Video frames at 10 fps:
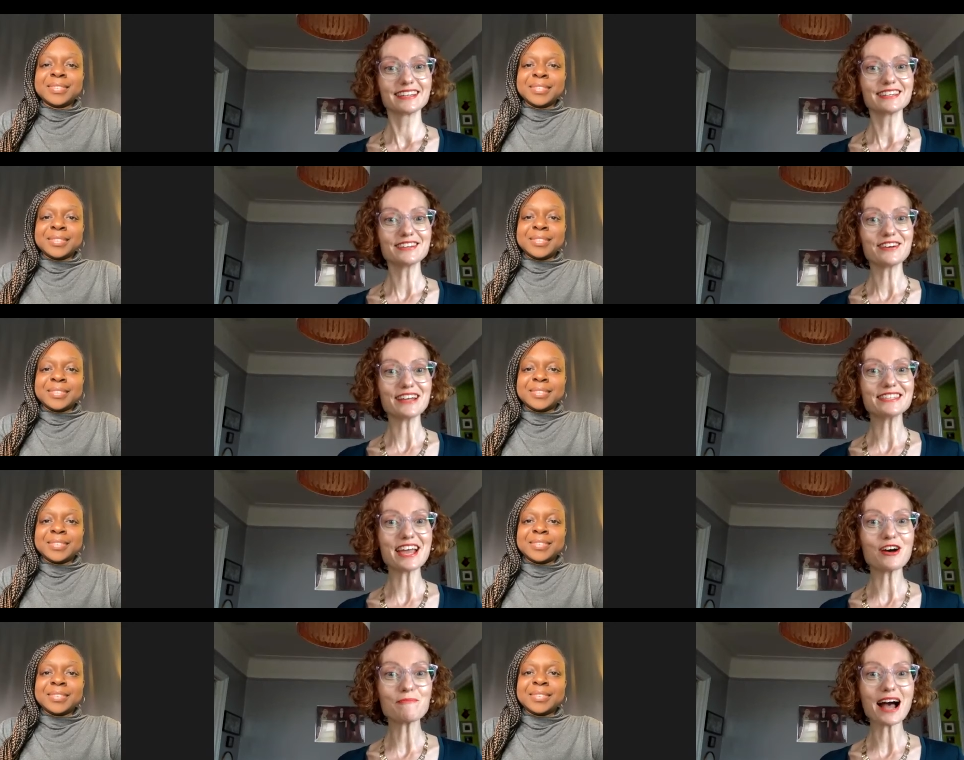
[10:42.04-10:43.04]
Speaker 1: you know, a
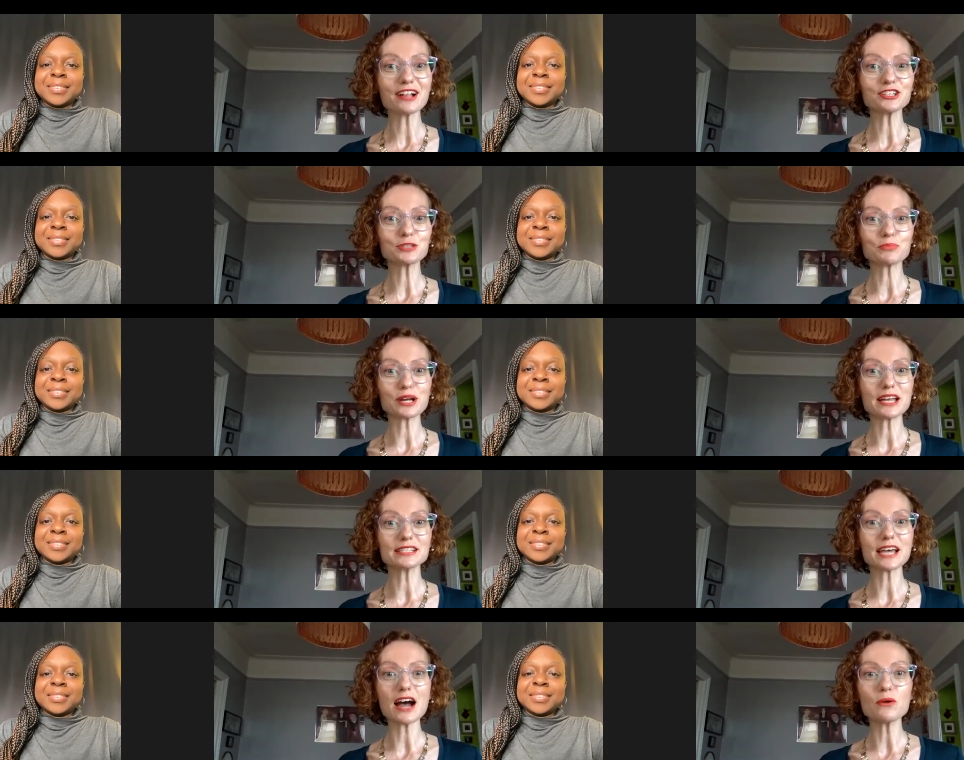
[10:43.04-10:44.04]
nail polish
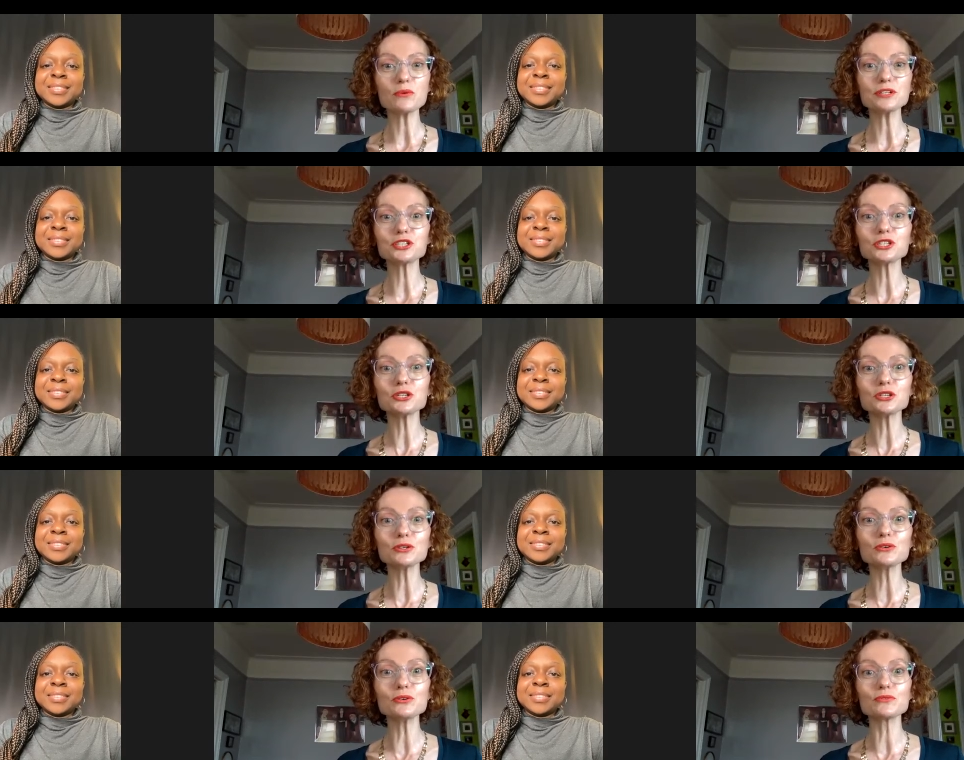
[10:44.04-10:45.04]
brand, how would
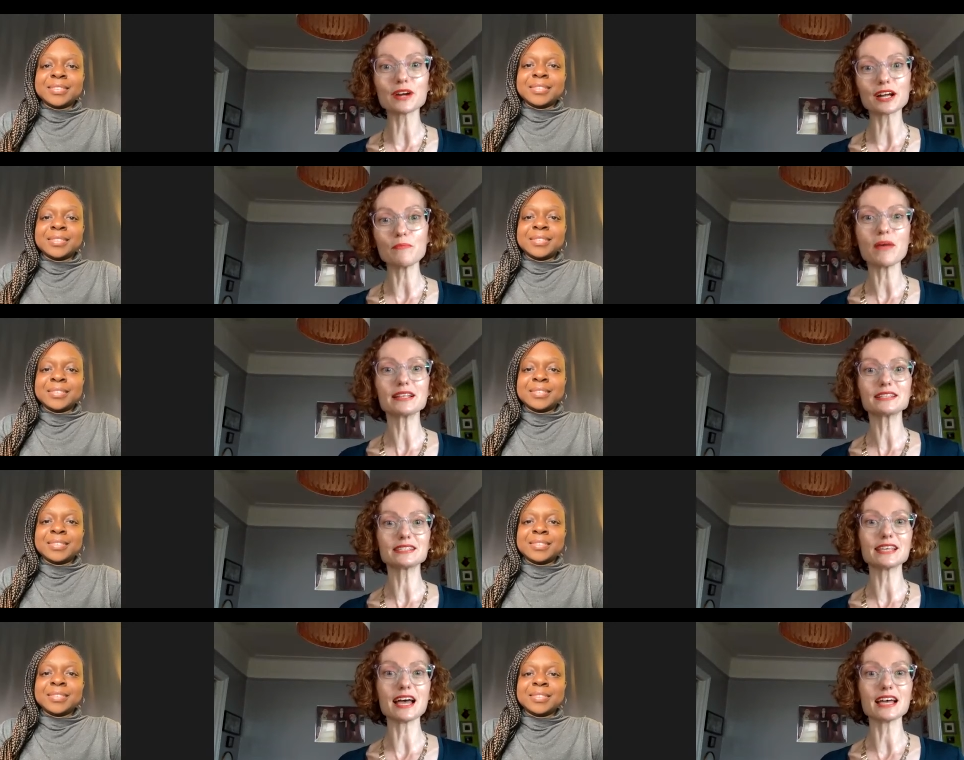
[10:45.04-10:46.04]
you
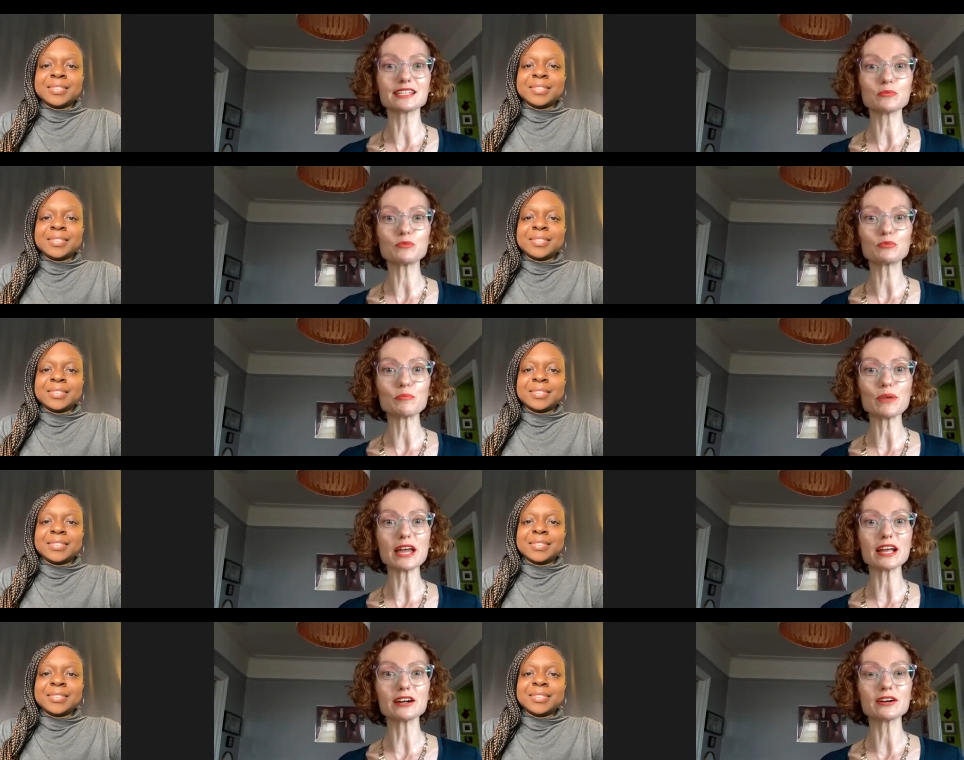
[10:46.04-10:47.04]
recommend that someone
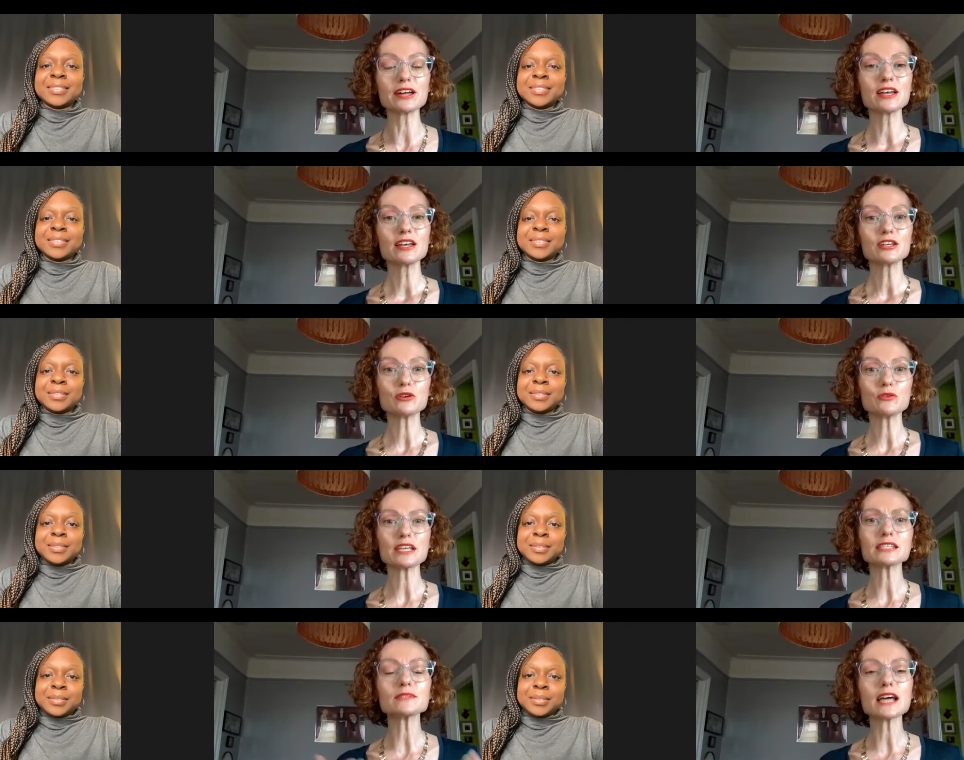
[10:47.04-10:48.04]
prepare? You know,
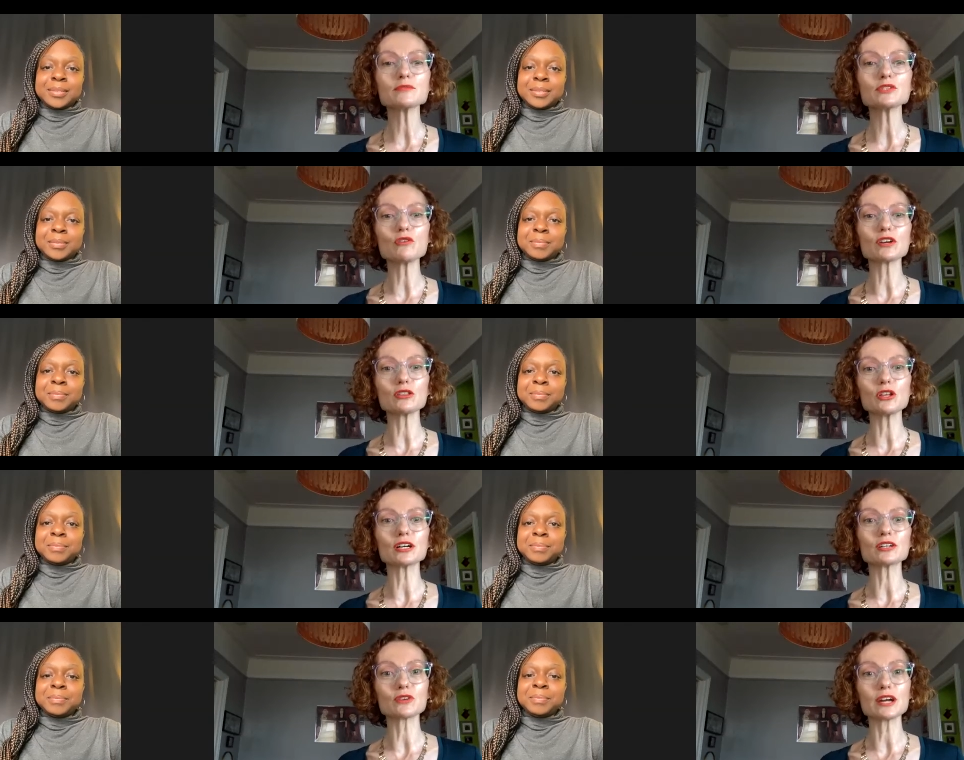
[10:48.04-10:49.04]
that's sometimes
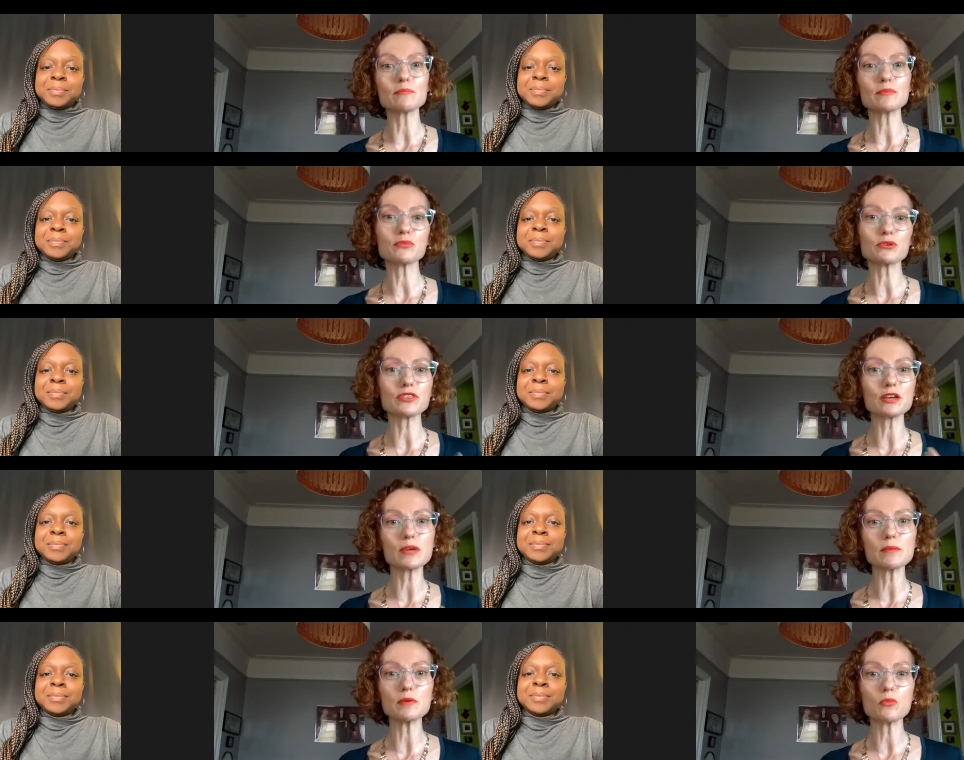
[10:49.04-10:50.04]
overlooked, right? People
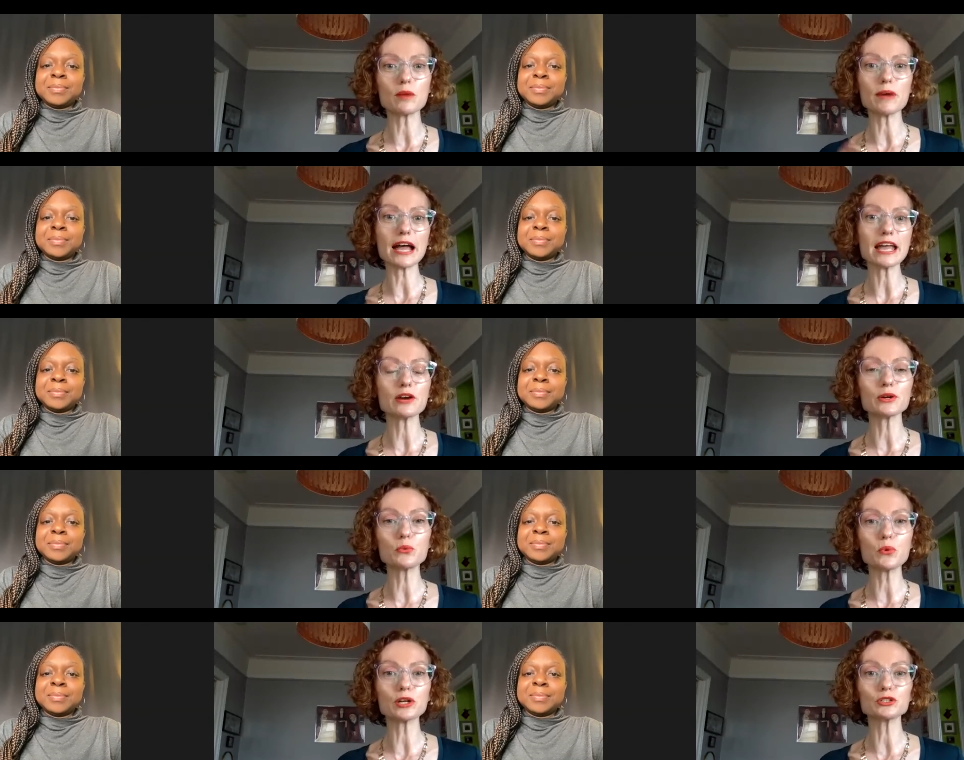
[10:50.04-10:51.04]
think maybe more about hair
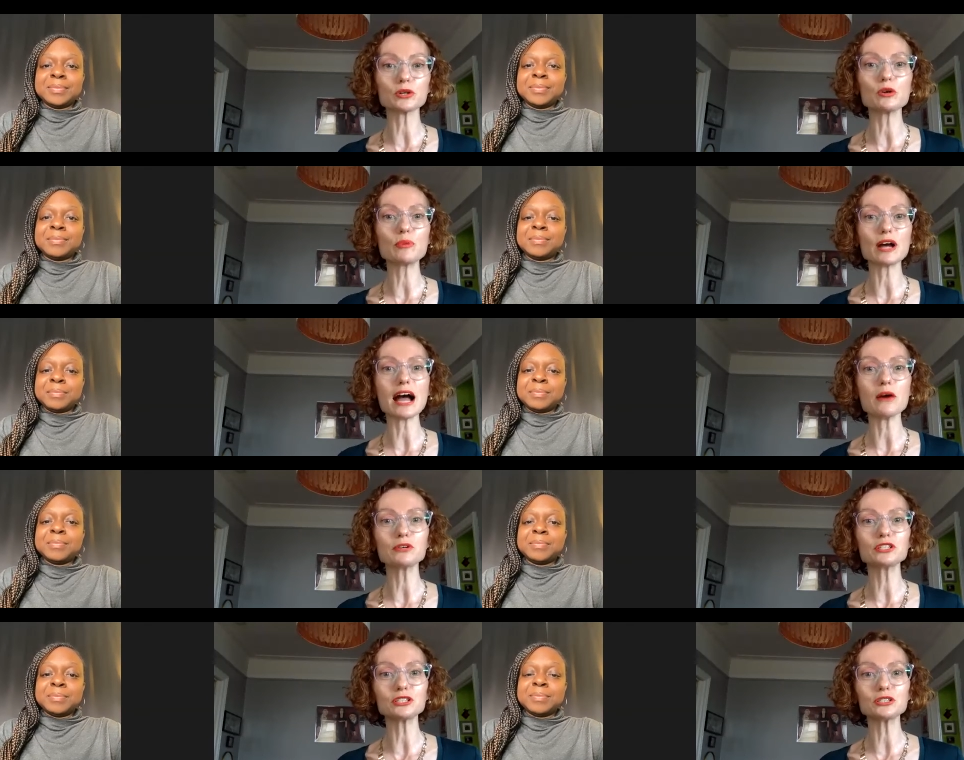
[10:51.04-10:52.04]
and wardrobe, but
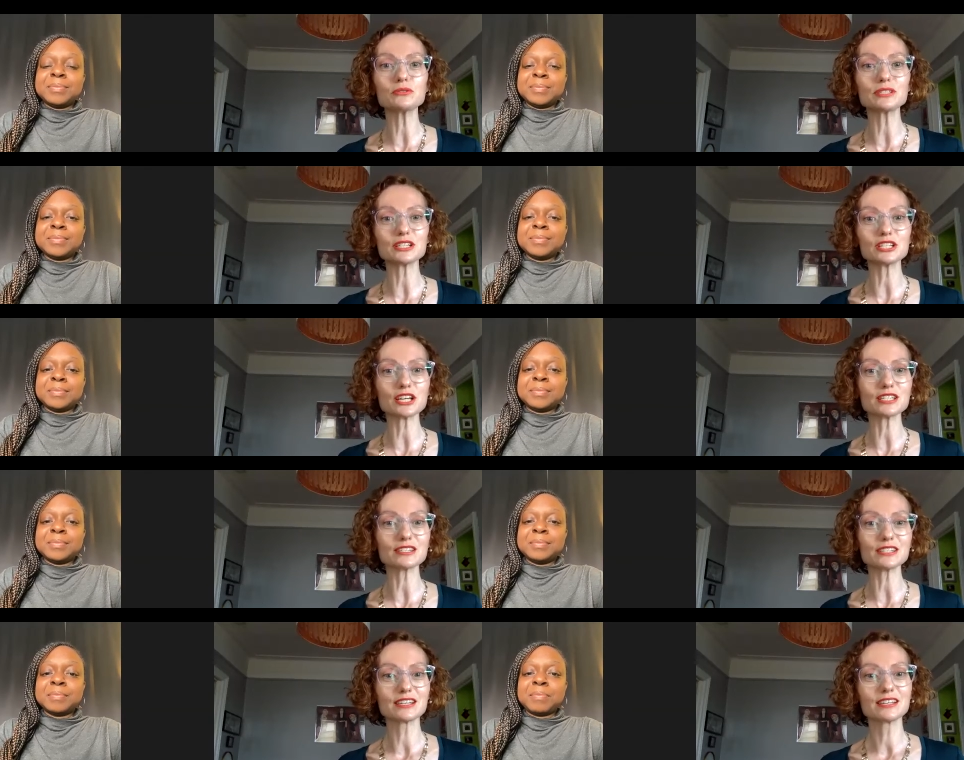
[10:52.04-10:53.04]
how would you suggest?